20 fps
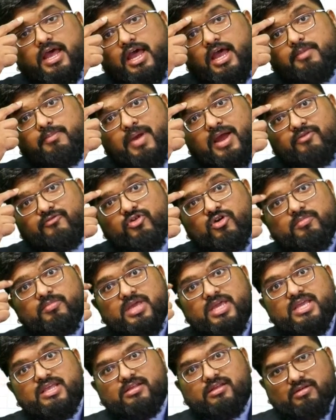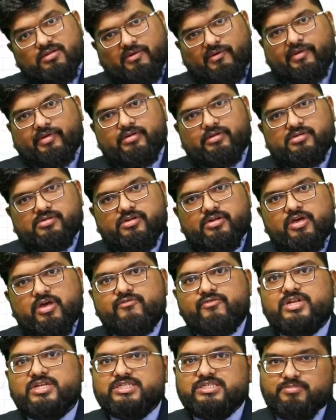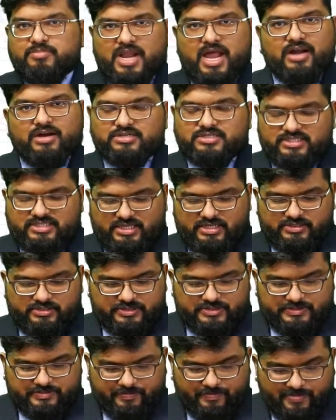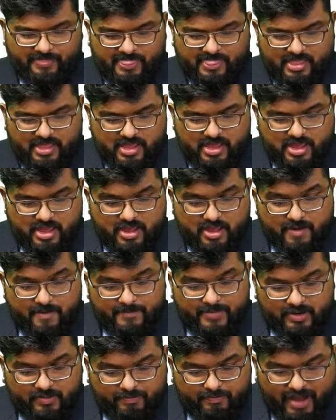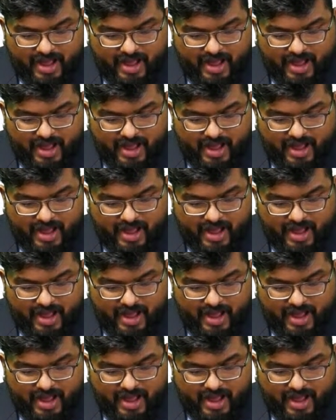It might form ethanol if it is plant cells. But